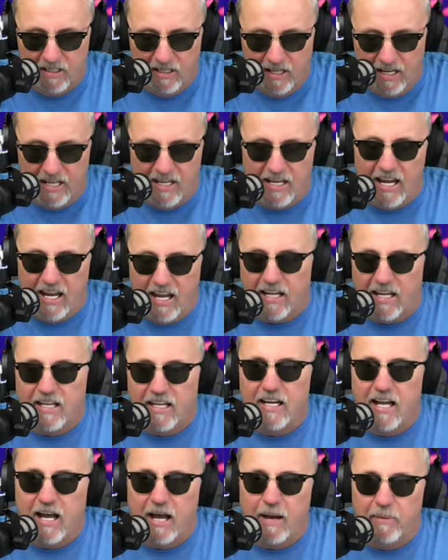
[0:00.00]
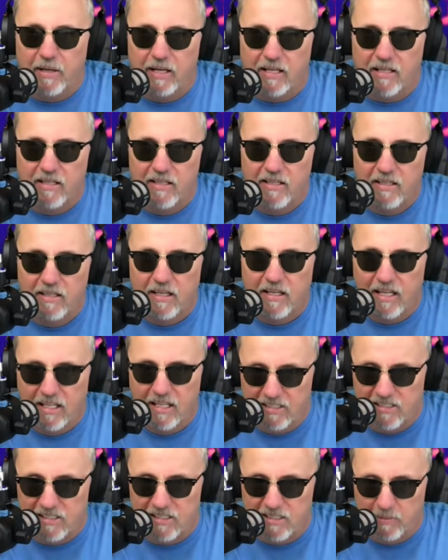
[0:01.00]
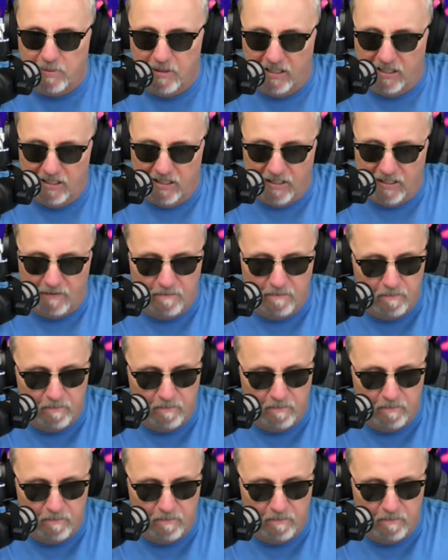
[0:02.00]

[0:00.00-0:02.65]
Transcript: and economic instability.